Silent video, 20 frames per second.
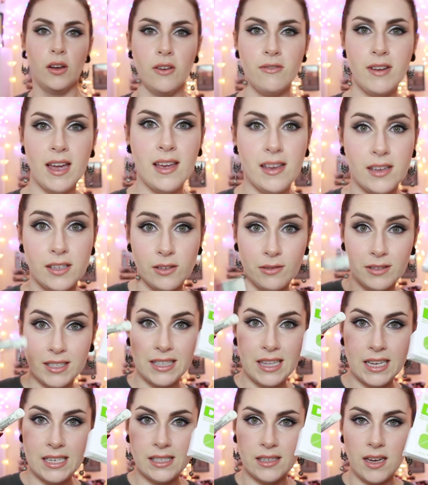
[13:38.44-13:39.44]
Okay, so
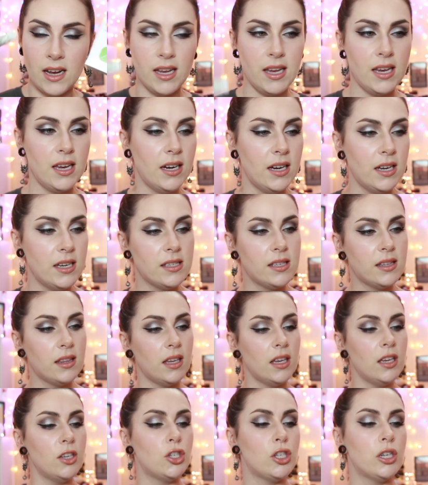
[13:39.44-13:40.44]
it's this guy. It is
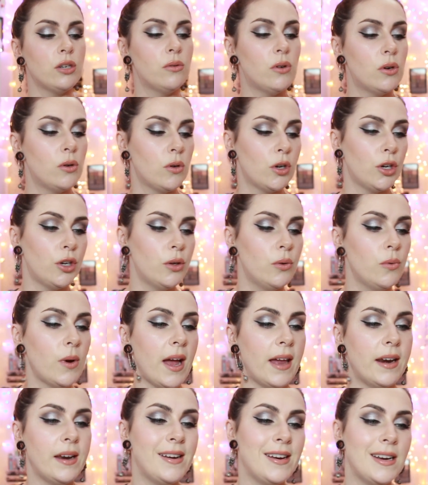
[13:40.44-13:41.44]
the Duo Glue,
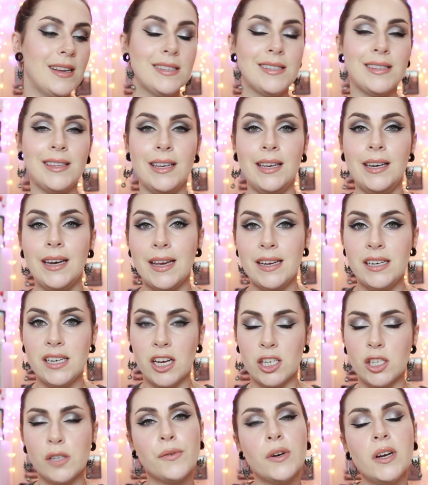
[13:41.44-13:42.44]
and it is the
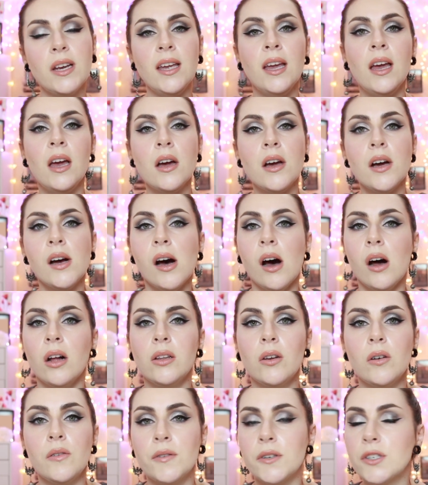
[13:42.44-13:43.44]
latex-free,
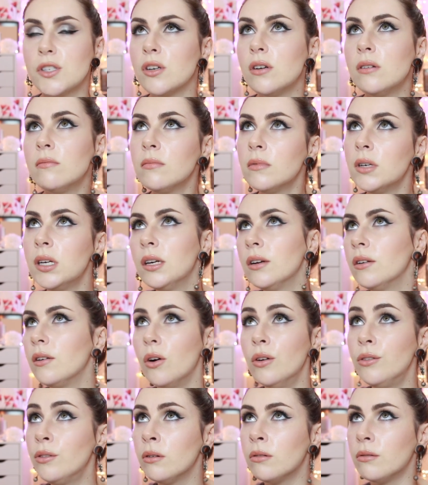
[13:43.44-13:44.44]
although for some
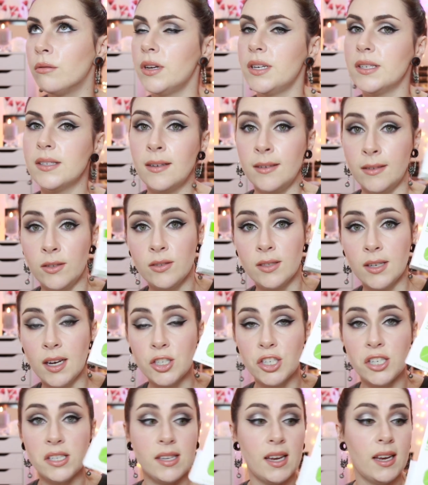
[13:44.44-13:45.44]
unknown reason, it doesn't
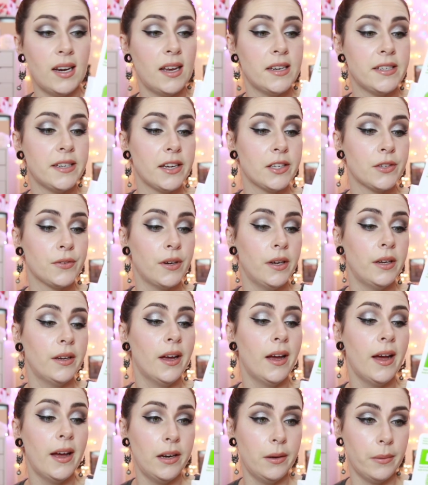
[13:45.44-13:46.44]
actually say
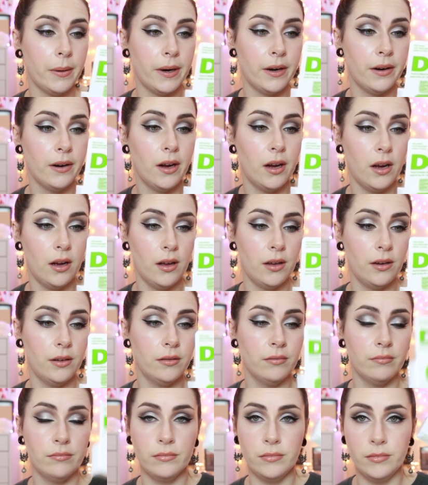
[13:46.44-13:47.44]
latex-free anywhere
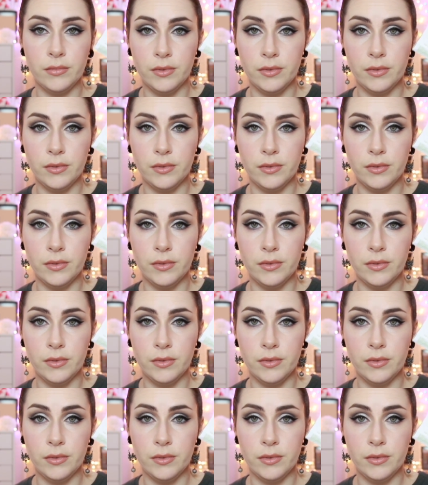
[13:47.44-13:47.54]
on